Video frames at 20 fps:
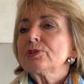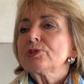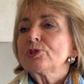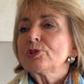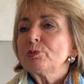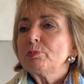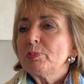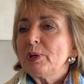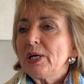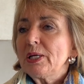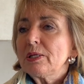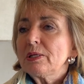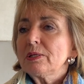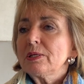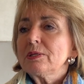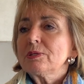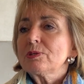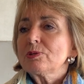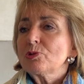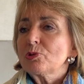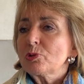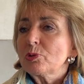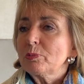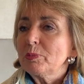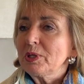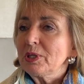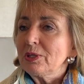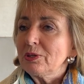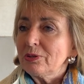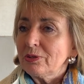to ballet to
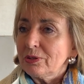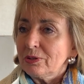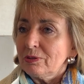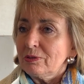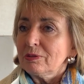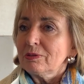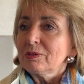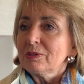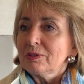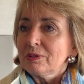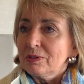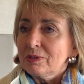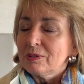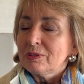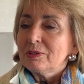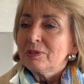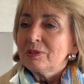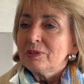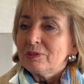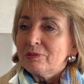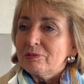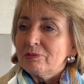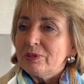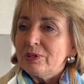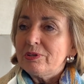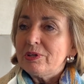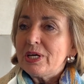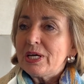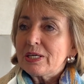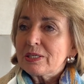swimming.
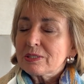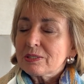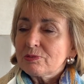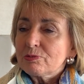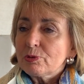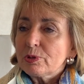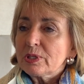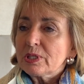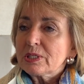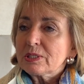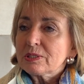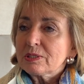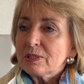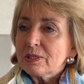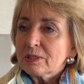Very active when I was young.